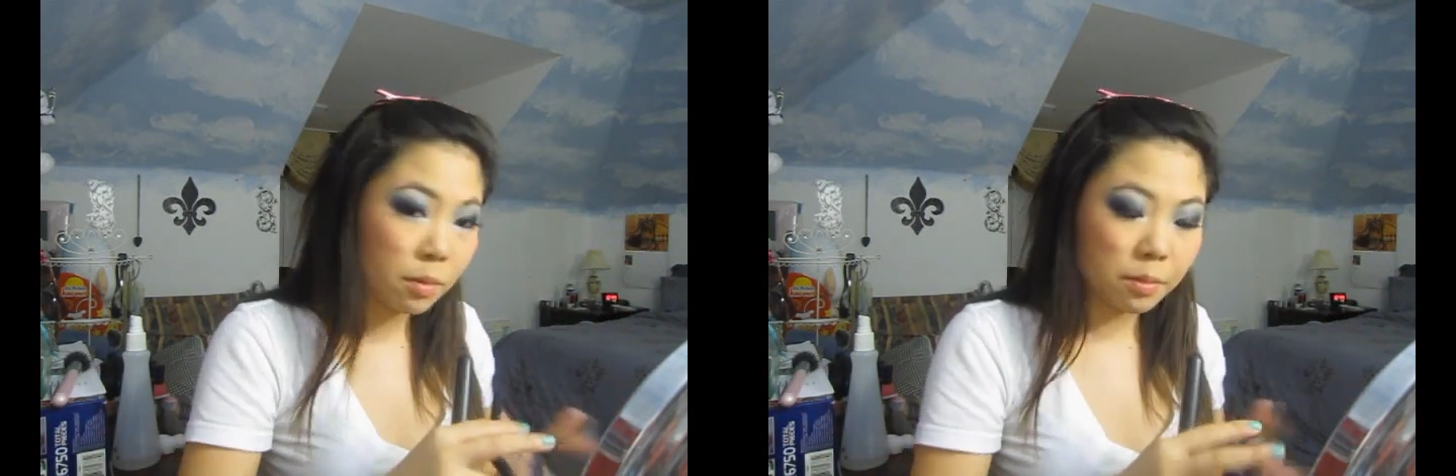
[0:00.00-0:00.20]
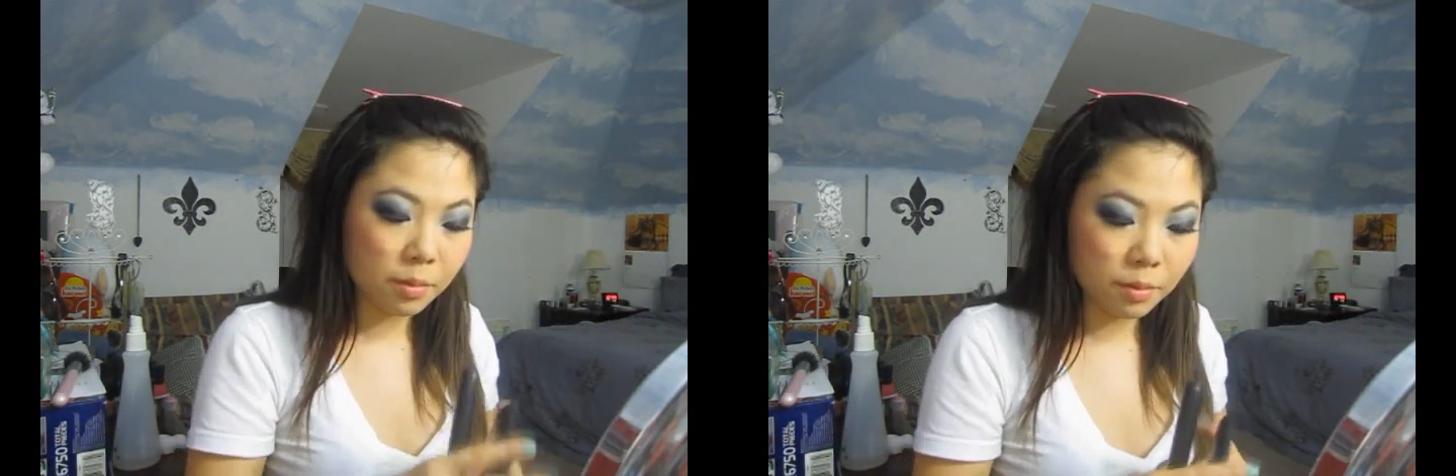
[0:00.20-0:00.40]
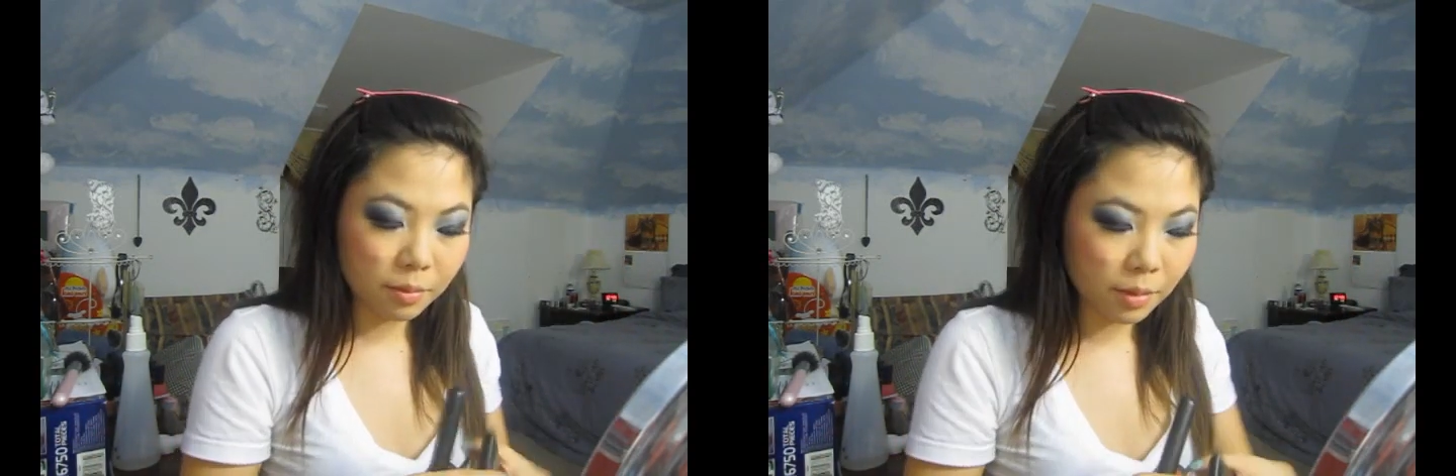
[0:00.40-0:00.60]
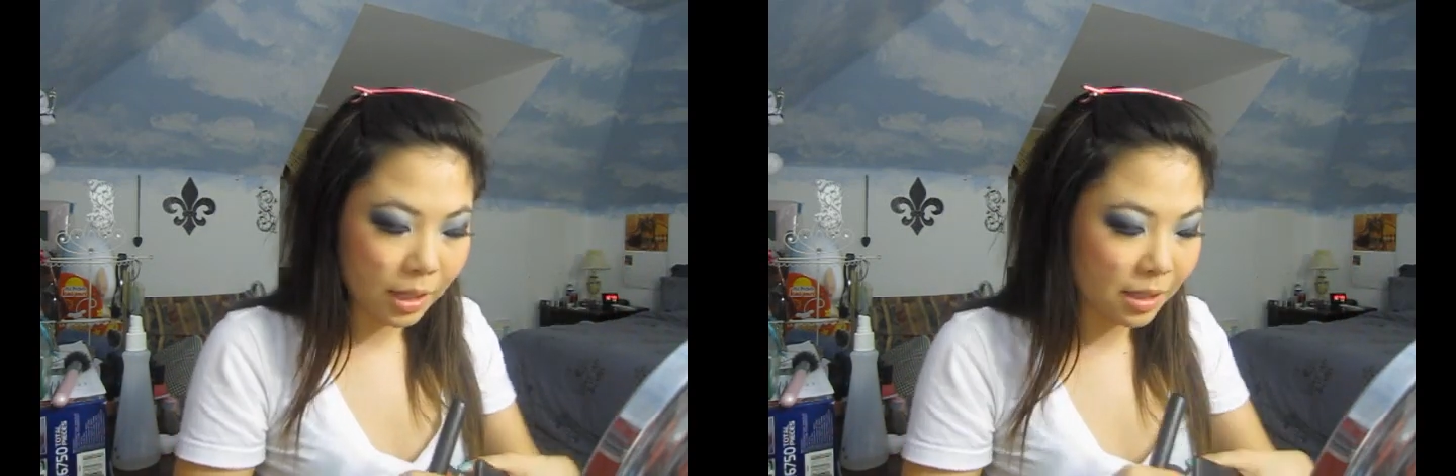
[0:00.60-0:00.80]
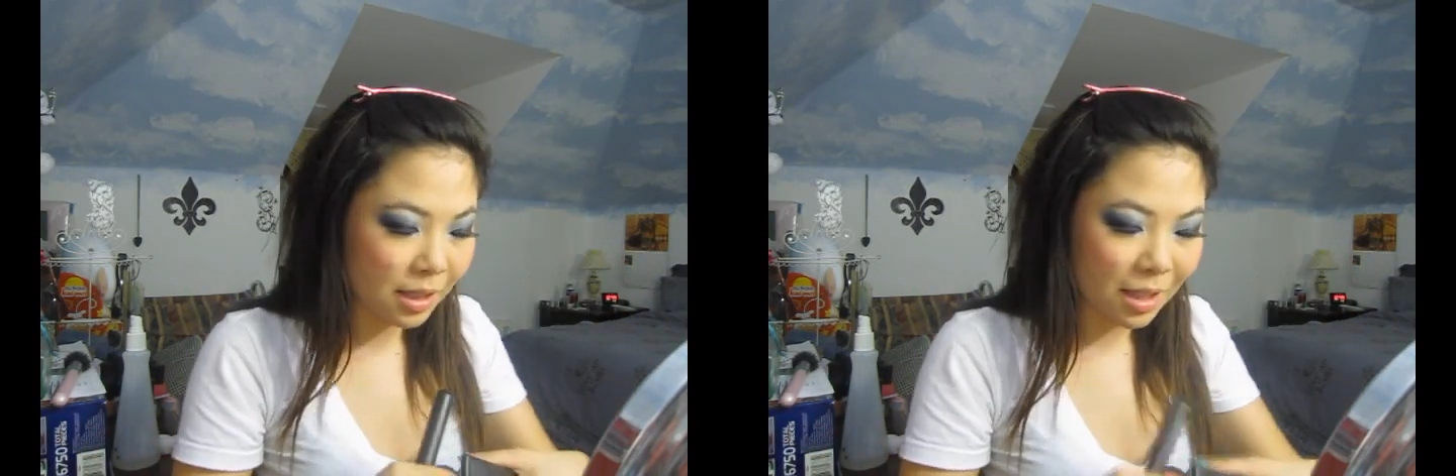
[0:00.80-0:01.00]
Oh,
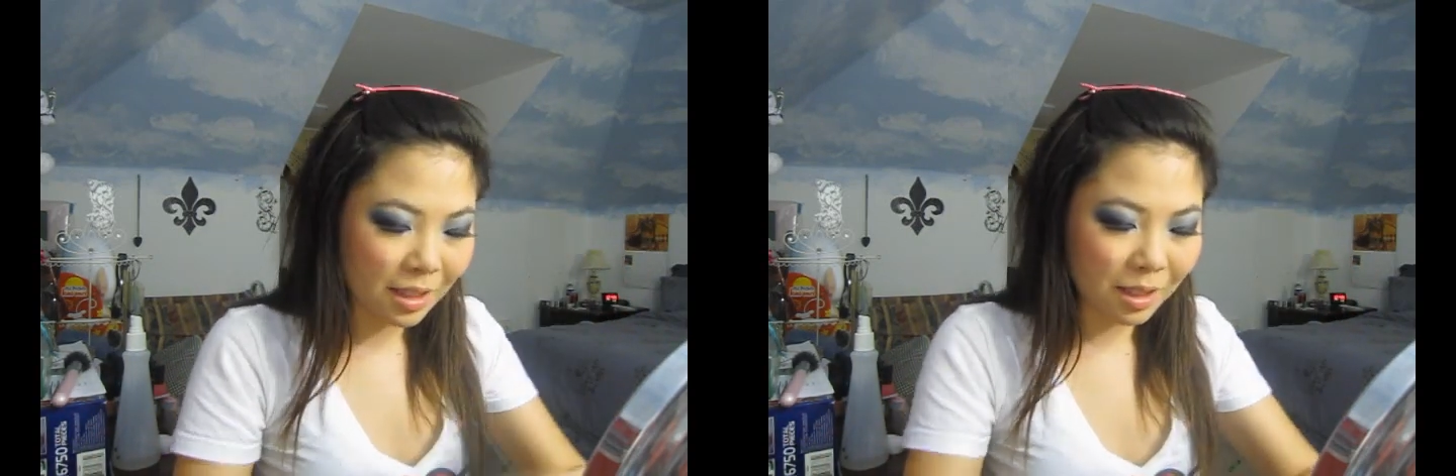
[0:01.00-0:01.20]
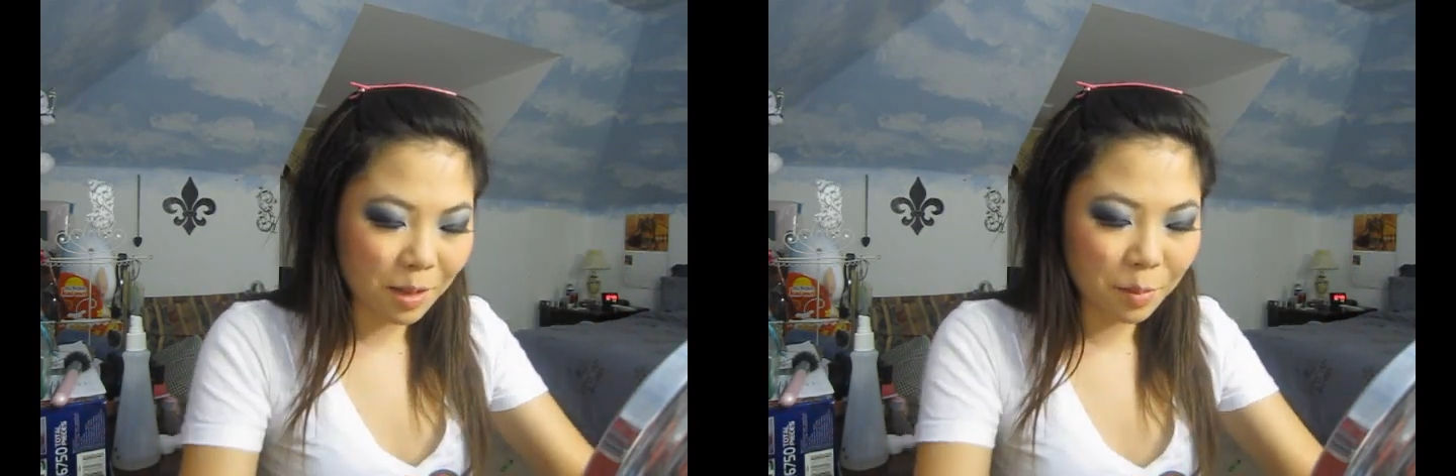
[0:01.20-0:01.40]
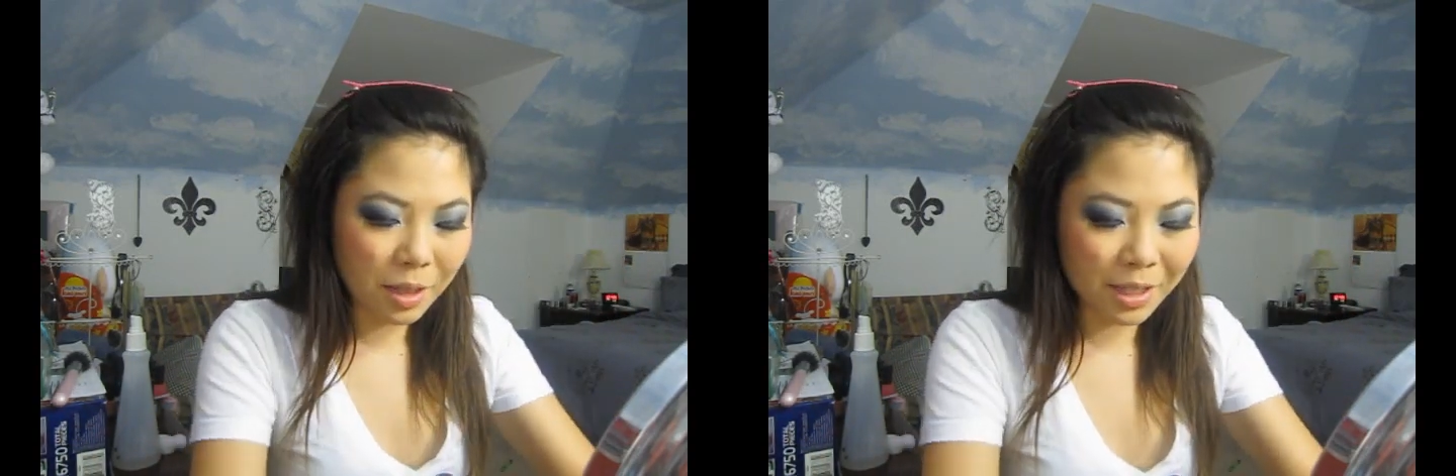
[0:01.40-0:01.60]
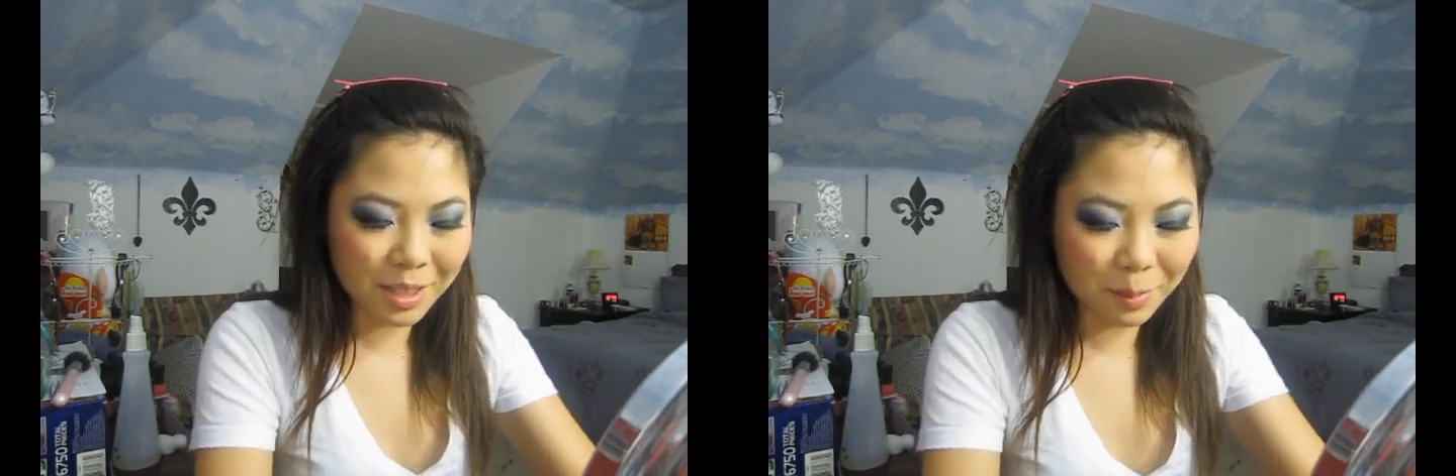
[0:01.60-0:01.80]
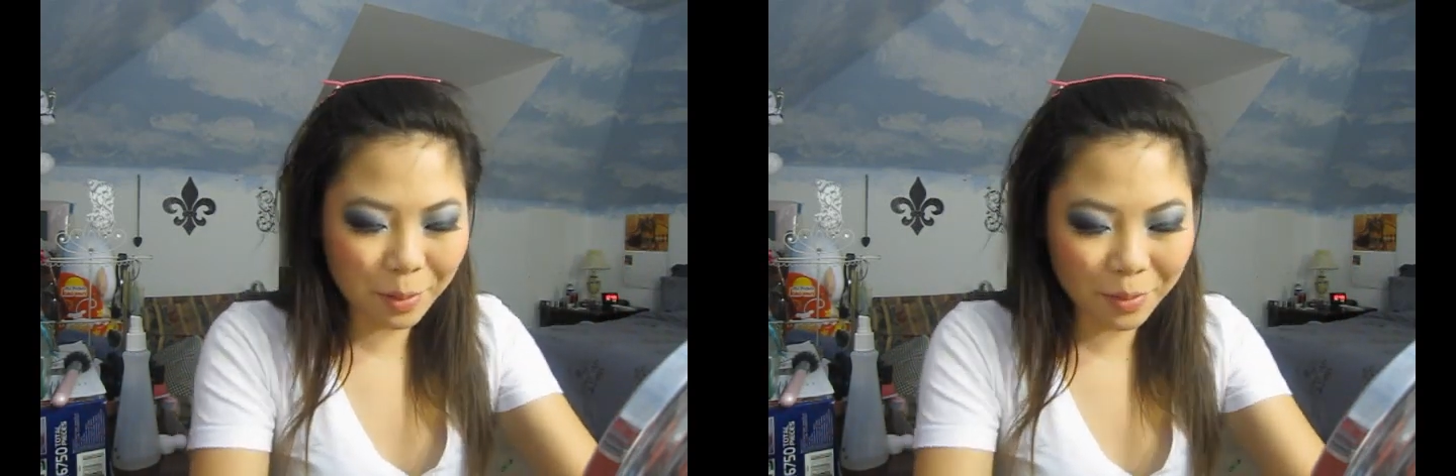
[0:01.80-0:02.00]
that's not the Complexion